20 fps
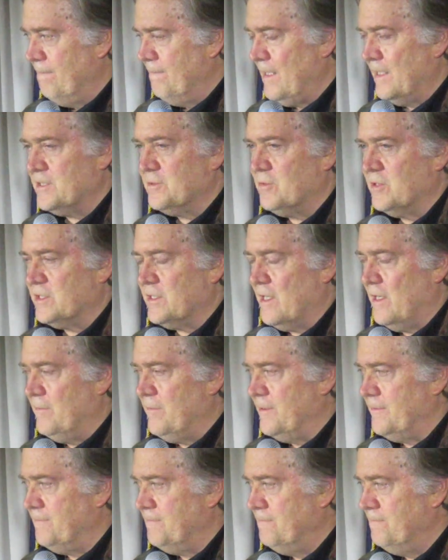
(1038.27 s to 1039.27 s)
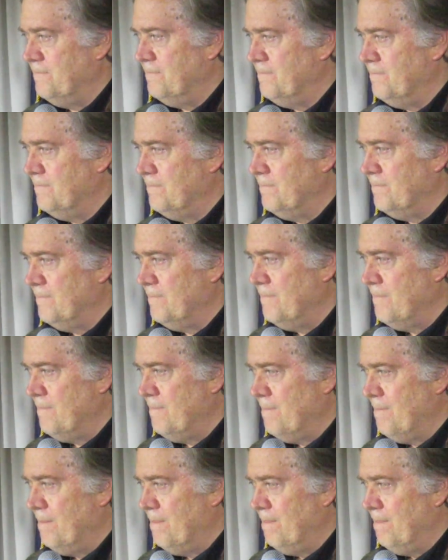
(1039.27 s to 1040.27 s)
That's what's coming.
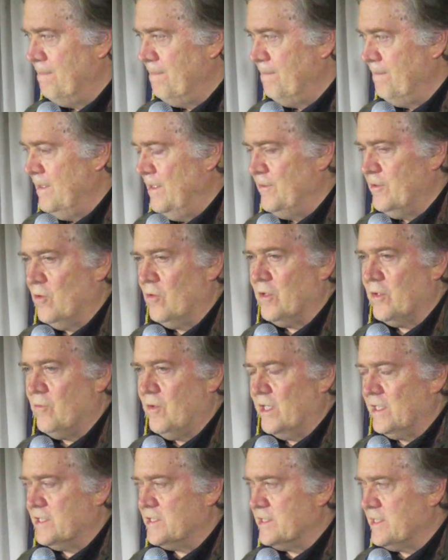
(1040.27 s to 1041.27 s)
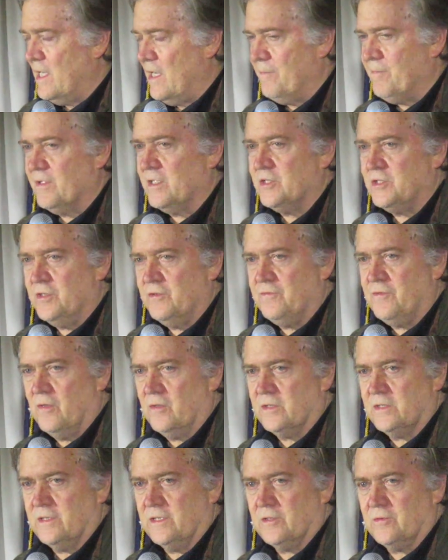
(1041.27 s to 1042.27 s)
And the only way to stop it is you
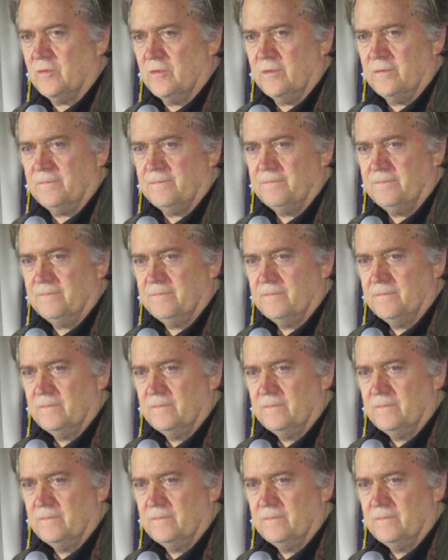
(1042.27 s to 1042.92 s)
folks in this room.